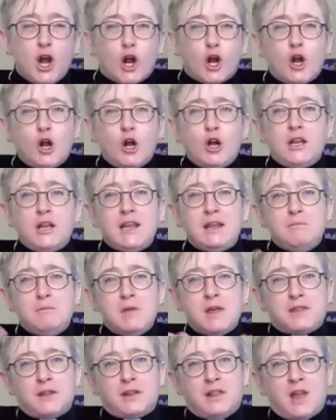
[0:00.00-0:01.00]
early
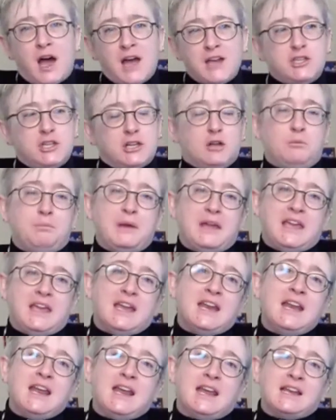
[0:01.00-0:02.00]
mythological
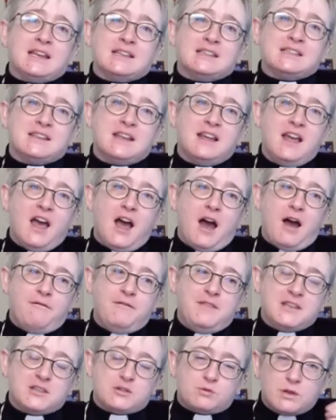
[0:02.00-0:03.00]
beginnings of
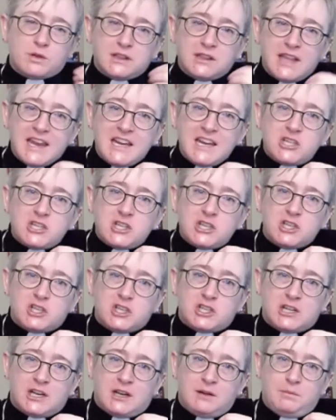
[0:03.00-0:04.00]
this
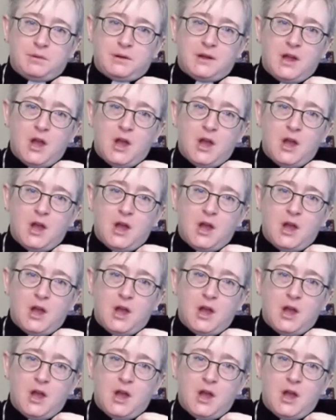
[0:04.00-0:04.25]
relationship